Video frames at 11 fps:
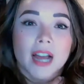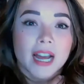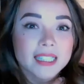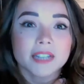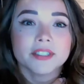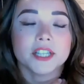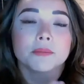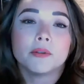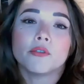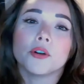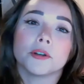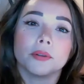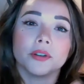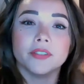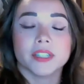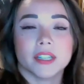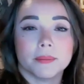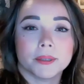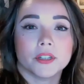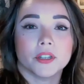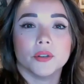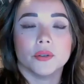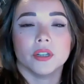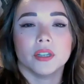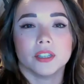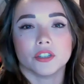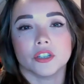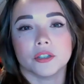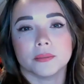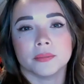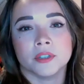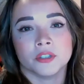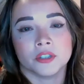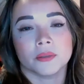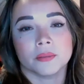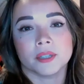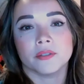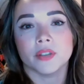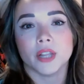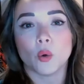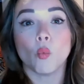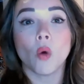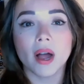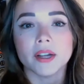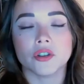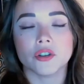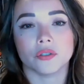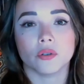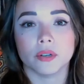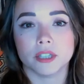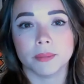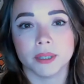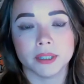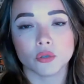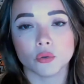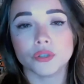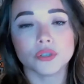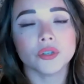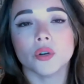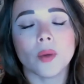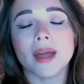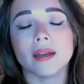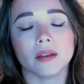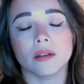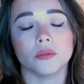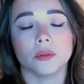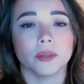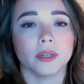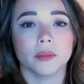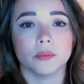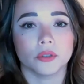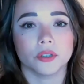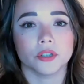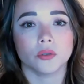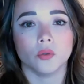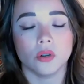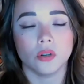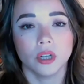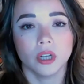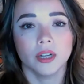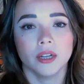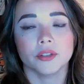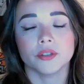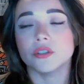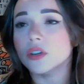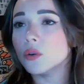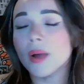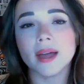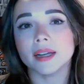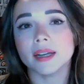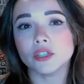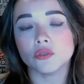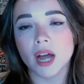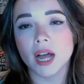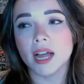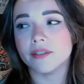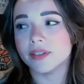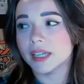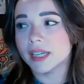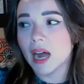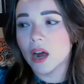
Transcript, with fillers: as I've said before in a previous episode, in term in terms of like why I chose a correspondence school, there's no way I could go to a brick and mortar school. There's no way I could drive an